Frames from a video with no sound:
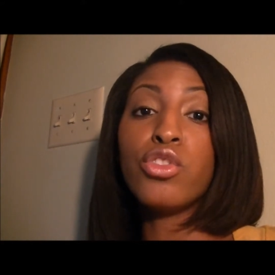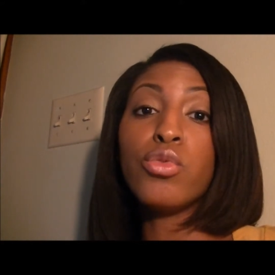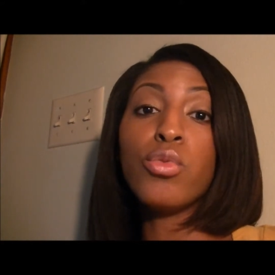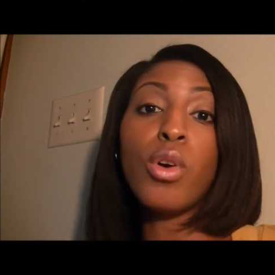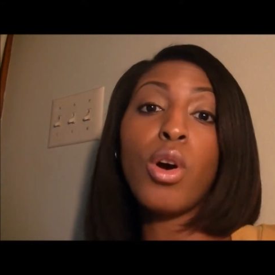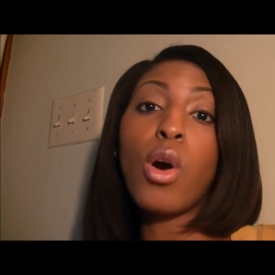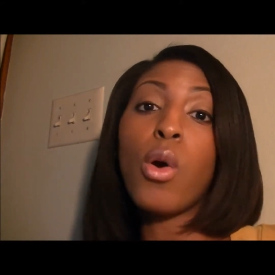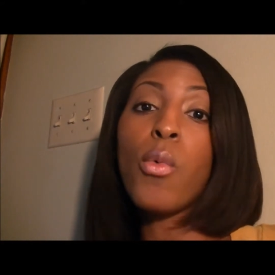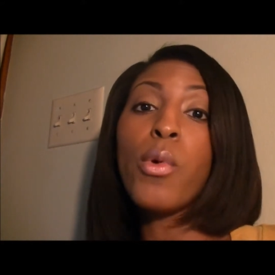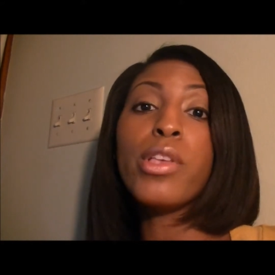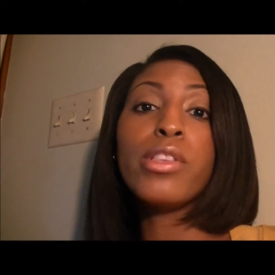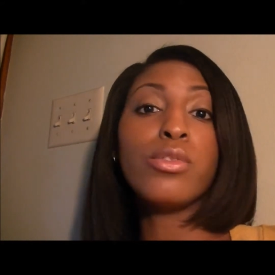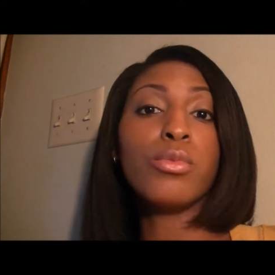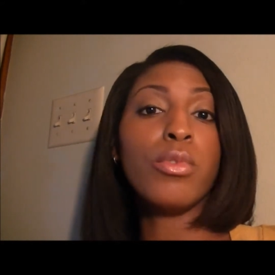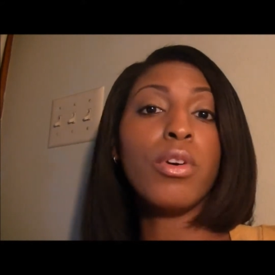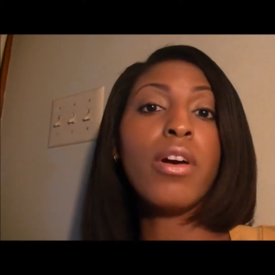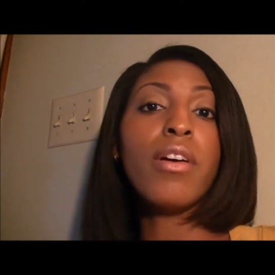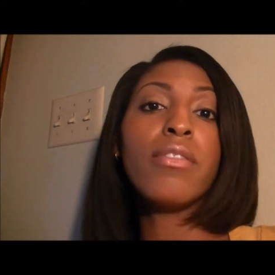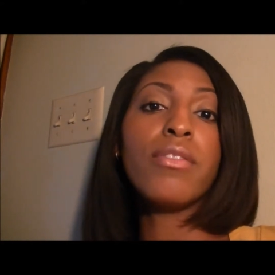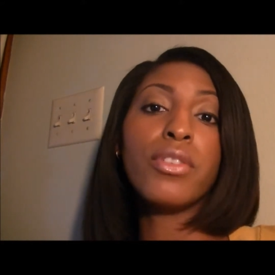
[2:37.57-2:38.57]
You always
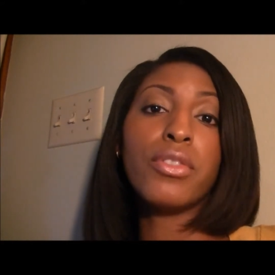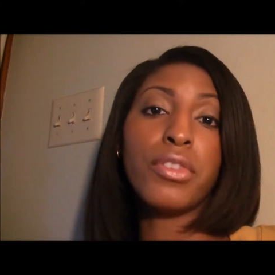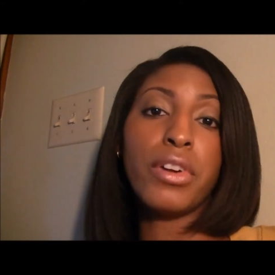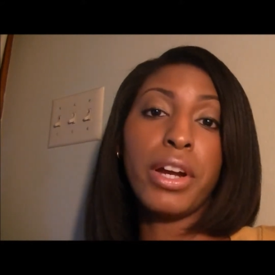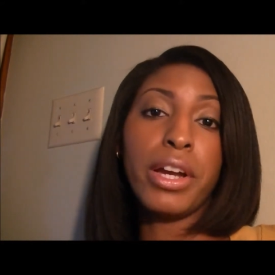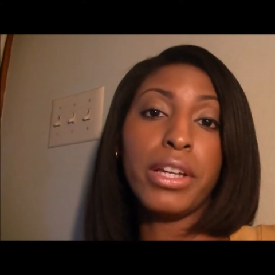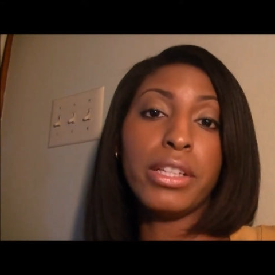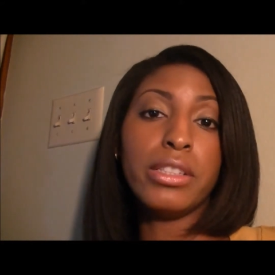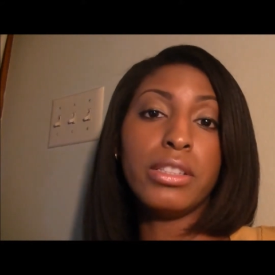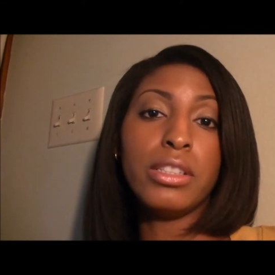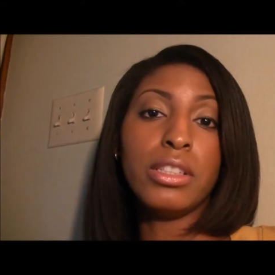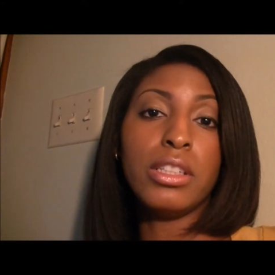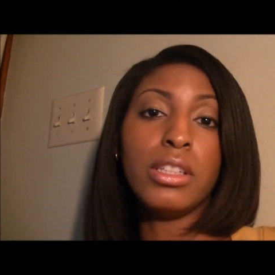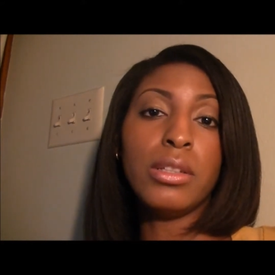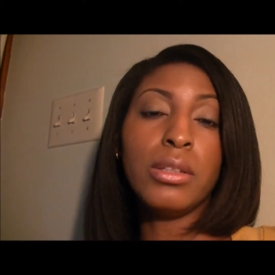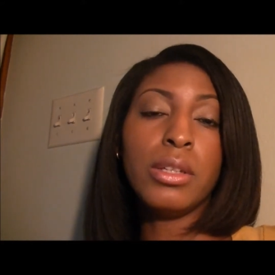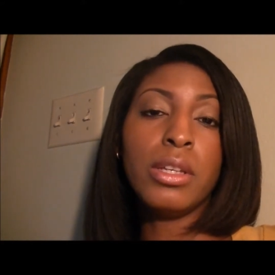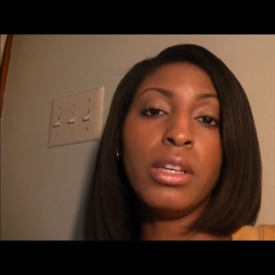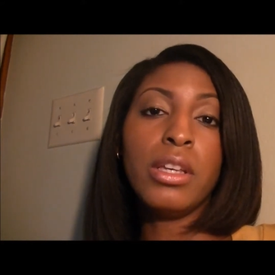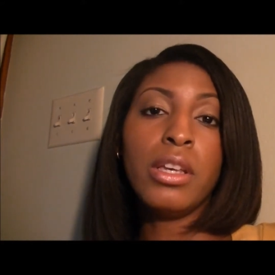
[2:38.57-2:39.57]
want
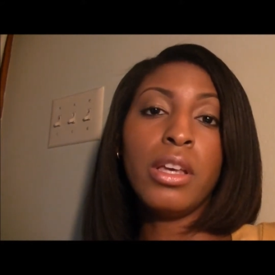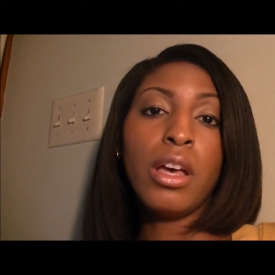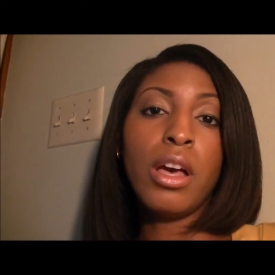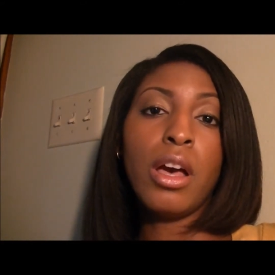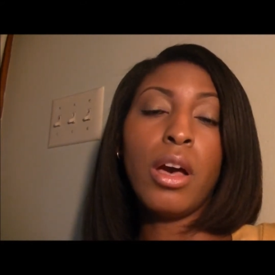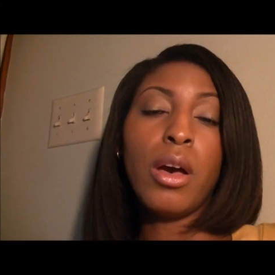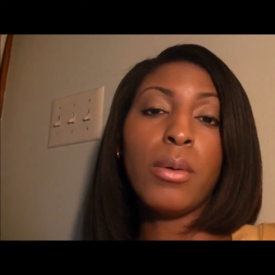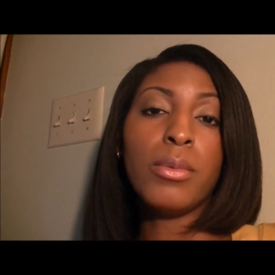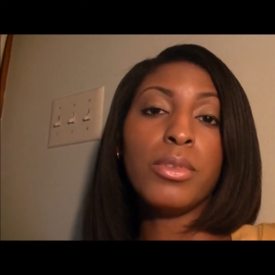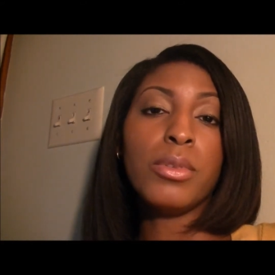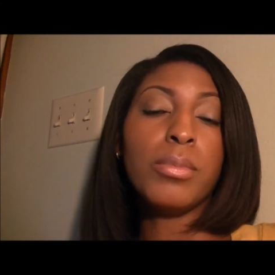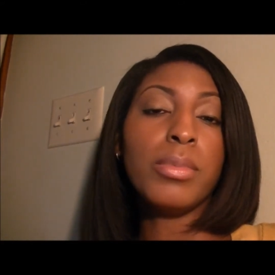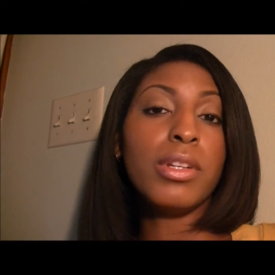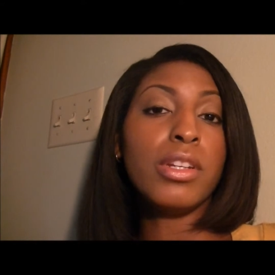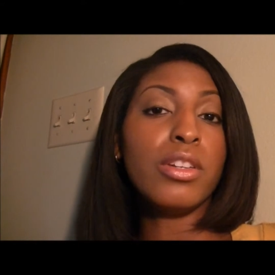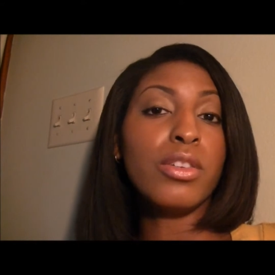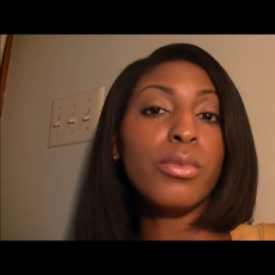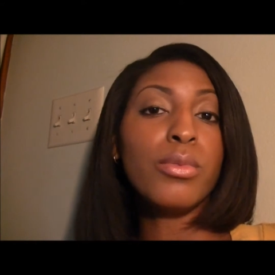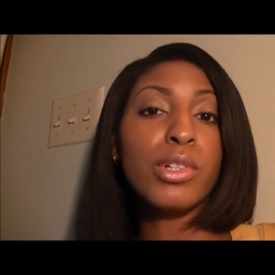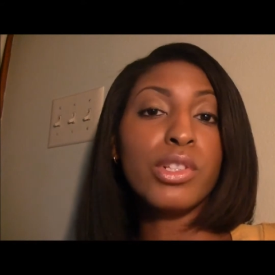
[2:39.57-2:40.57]
variety,
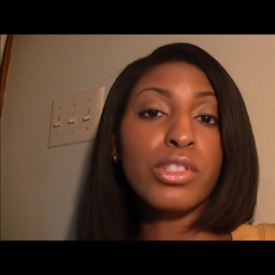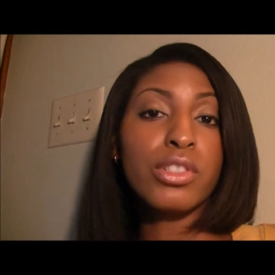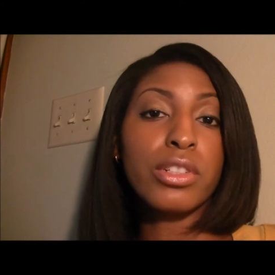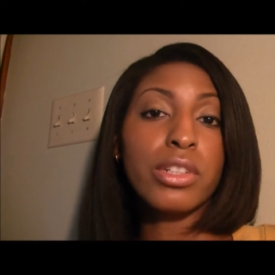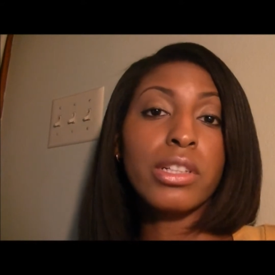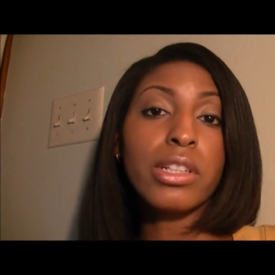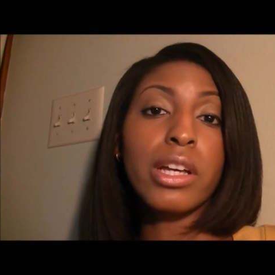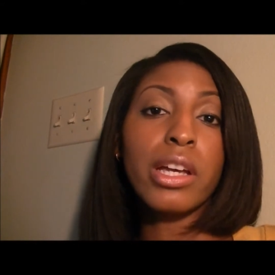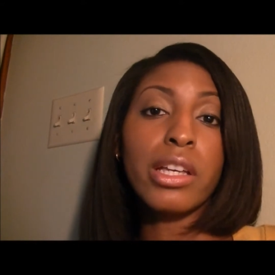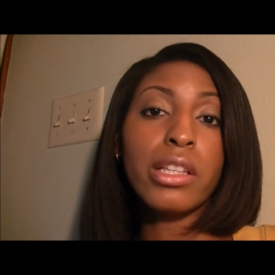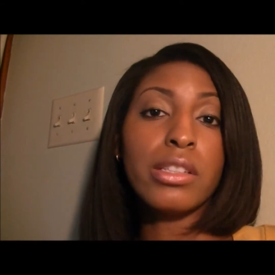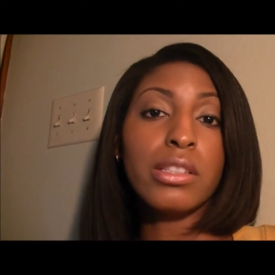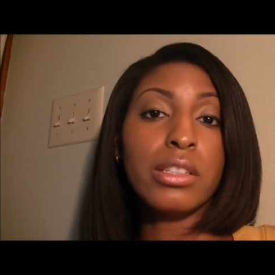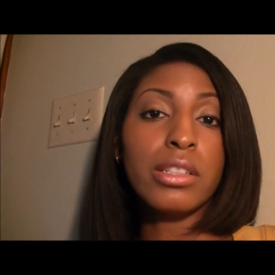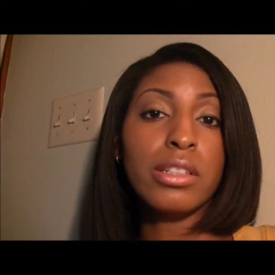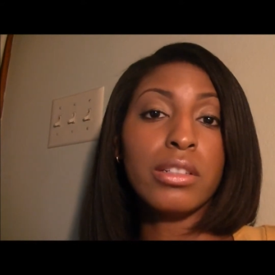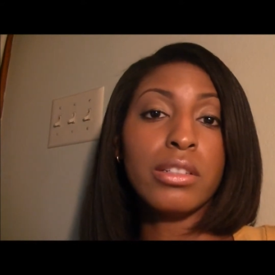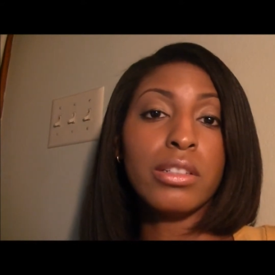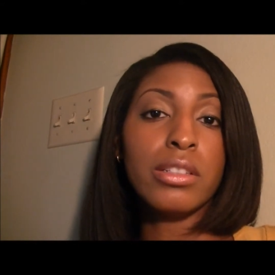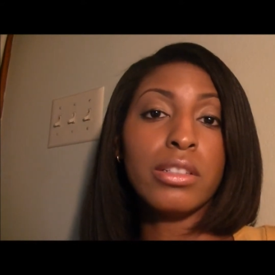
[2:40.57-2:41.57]
depending on what your
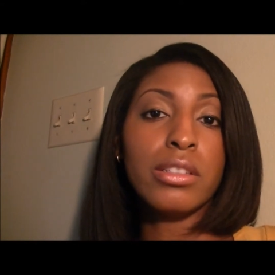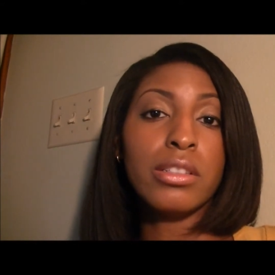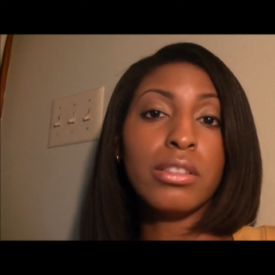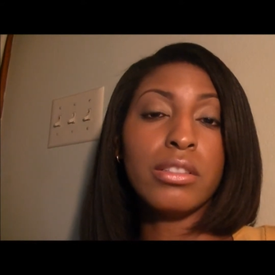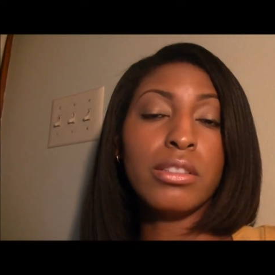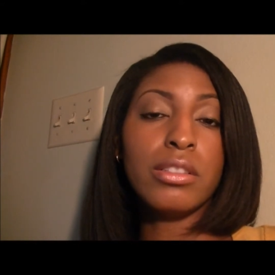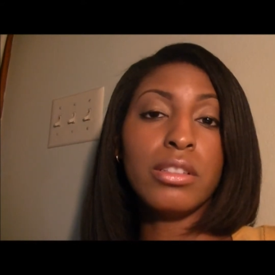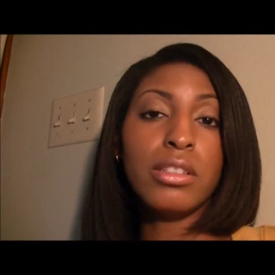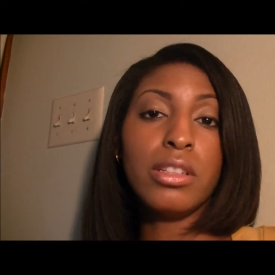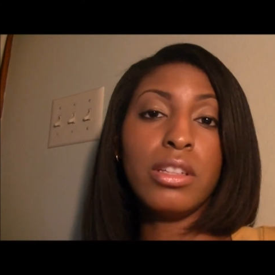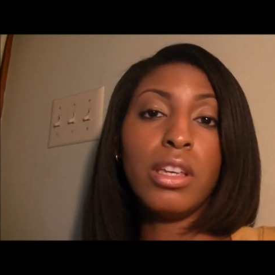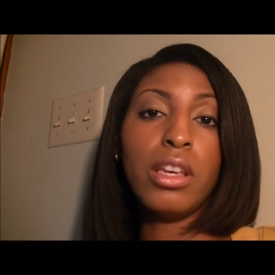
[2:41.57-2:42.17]
clientele is.